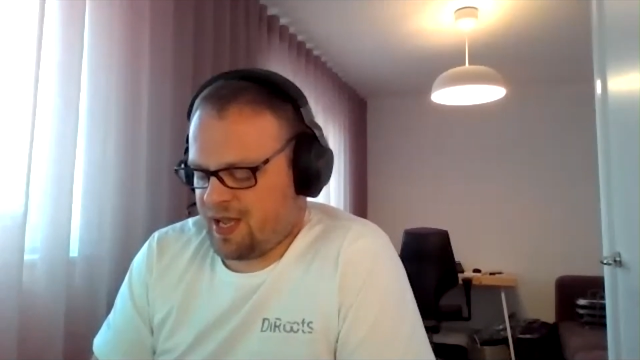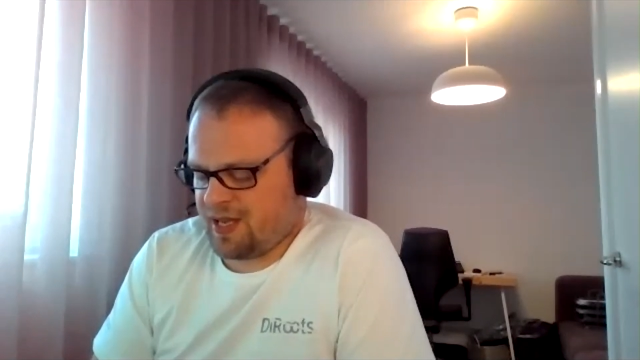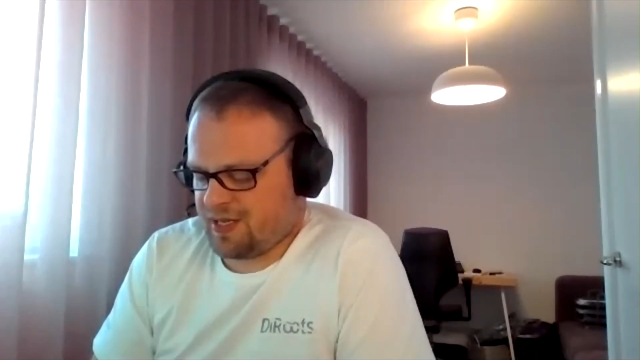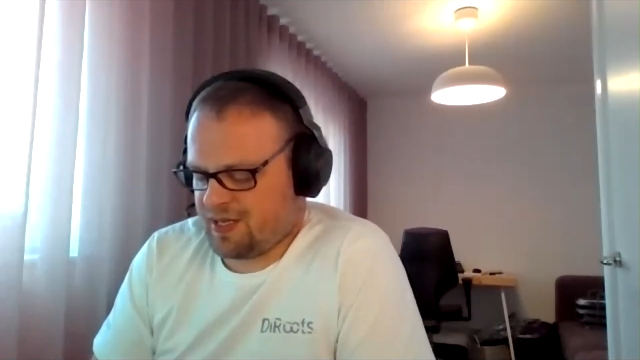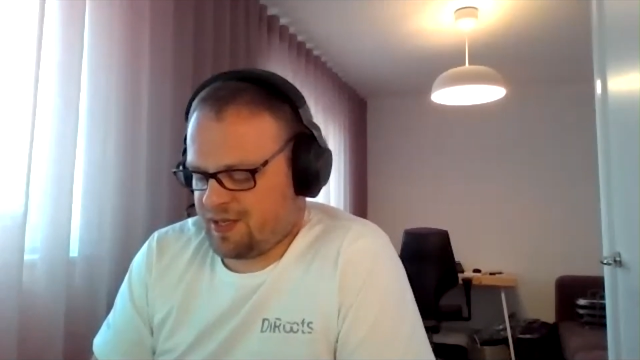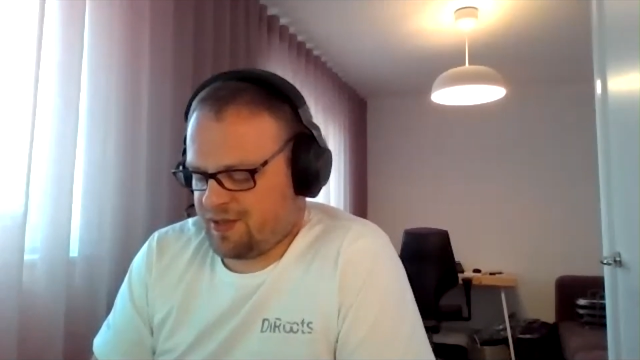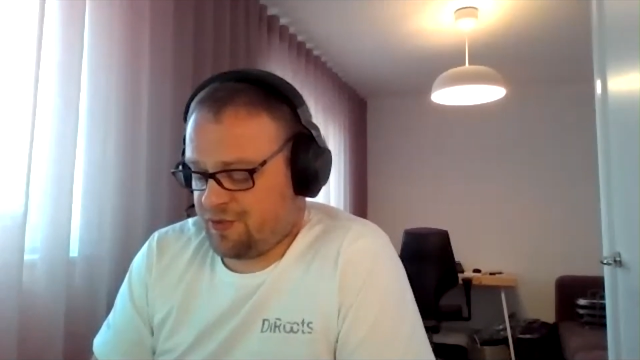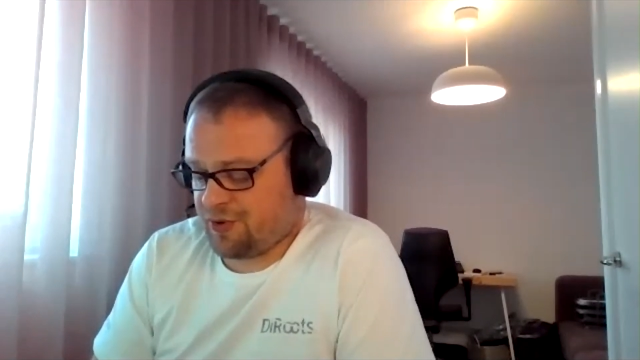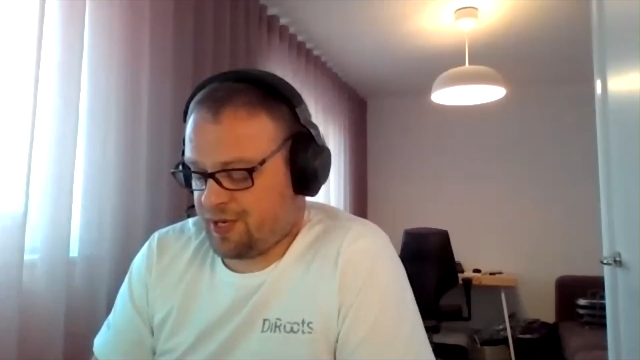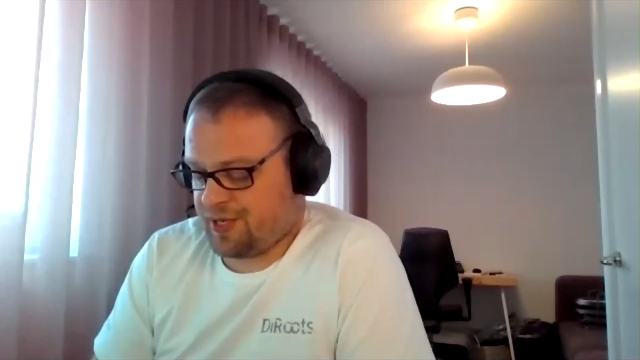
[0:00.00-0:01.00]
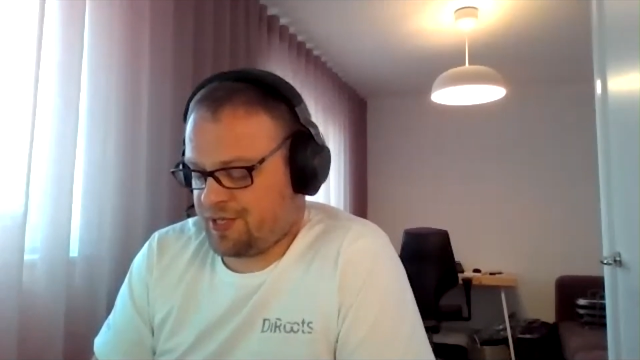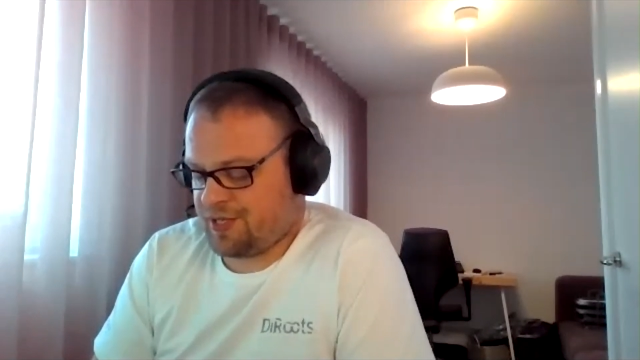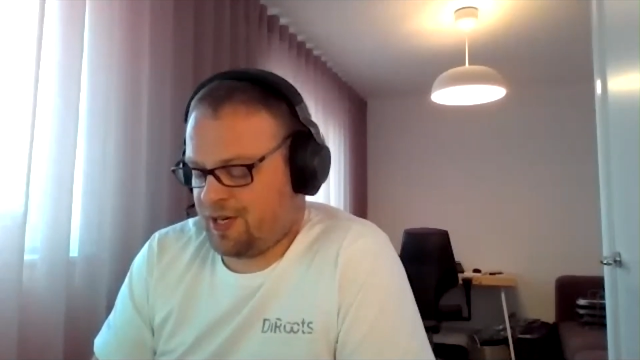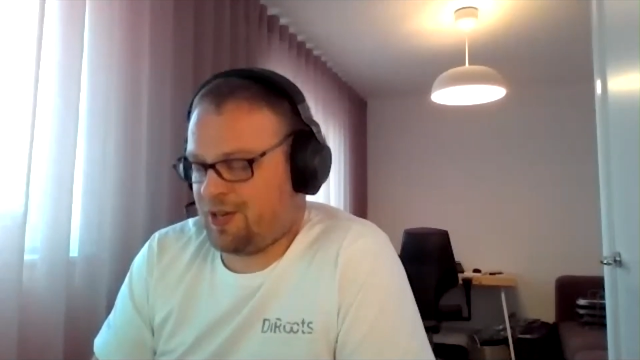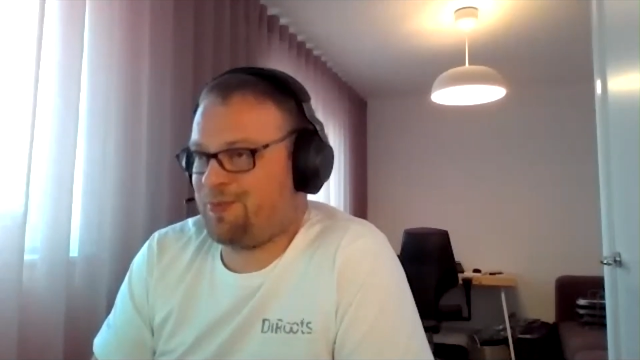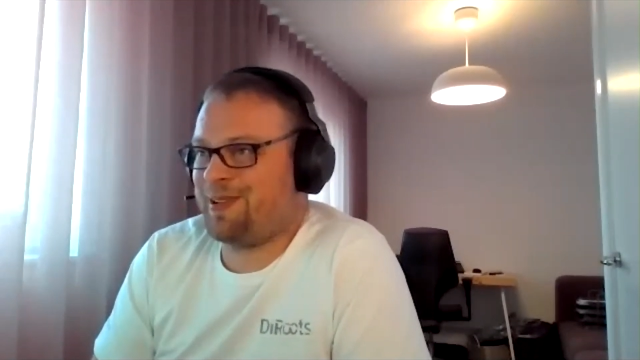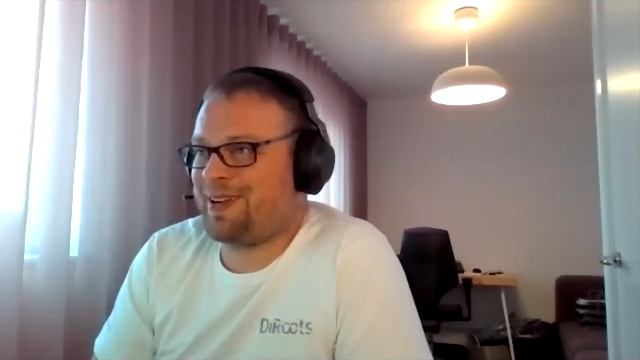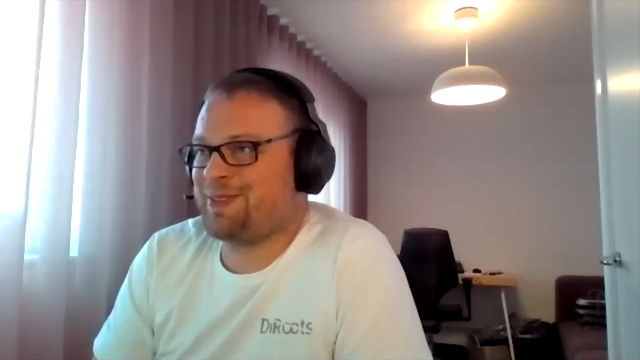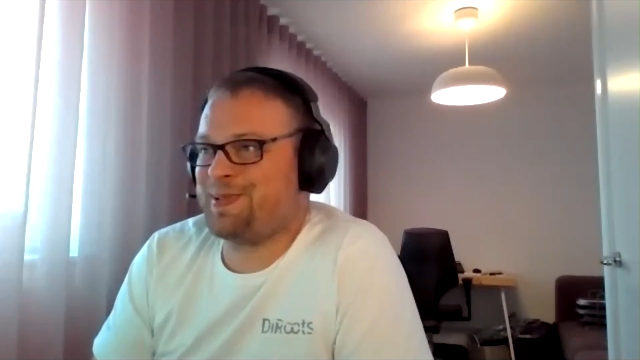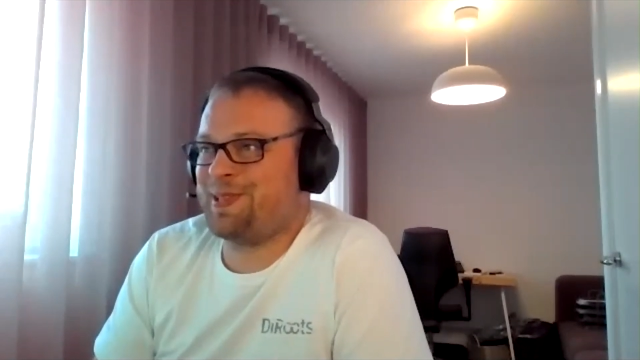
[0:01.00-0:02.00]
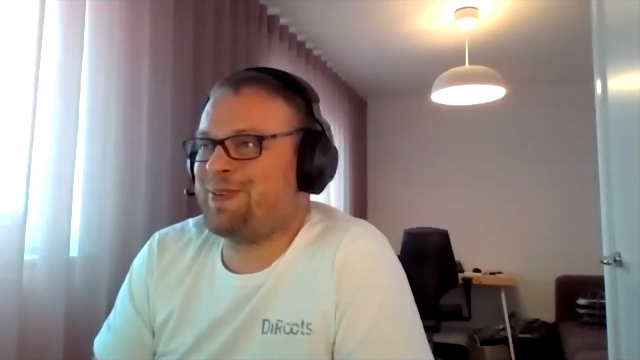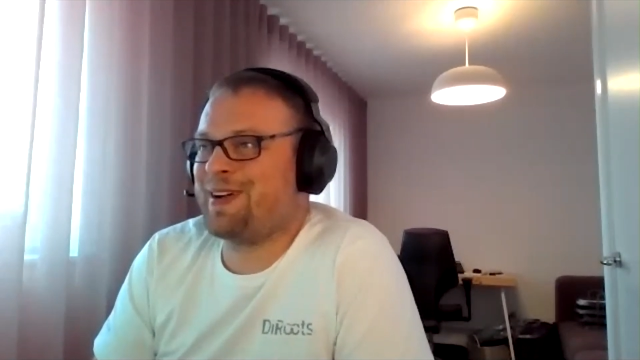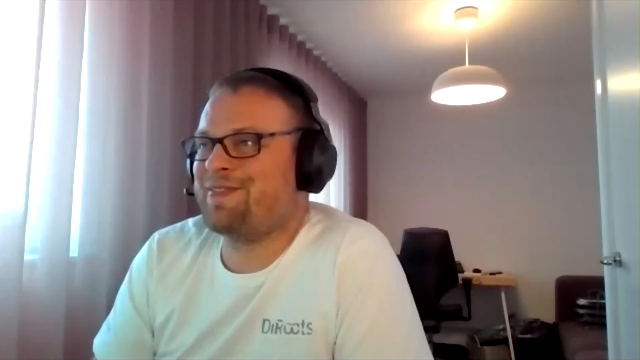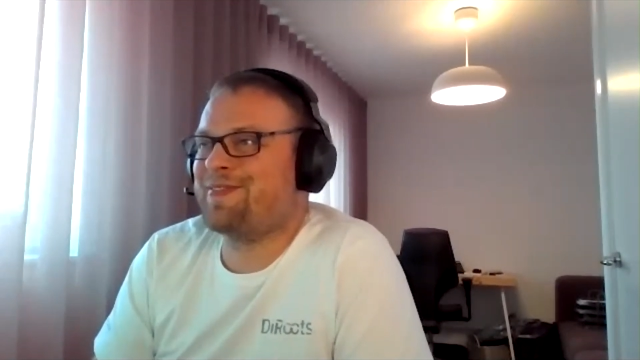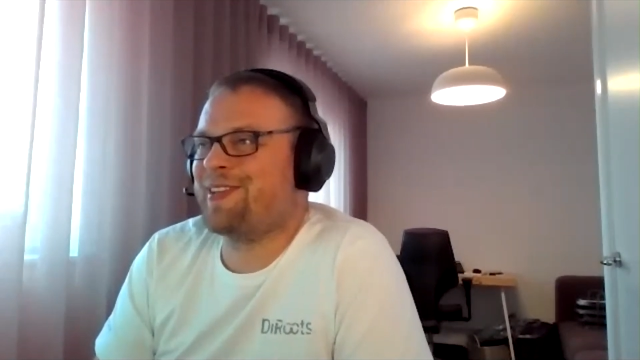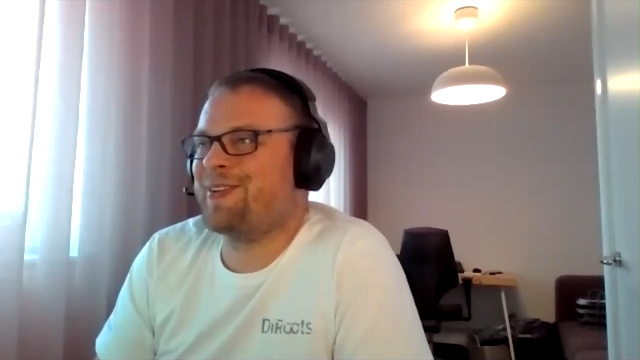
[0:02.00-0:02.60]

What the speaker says: And for us, because we don't have,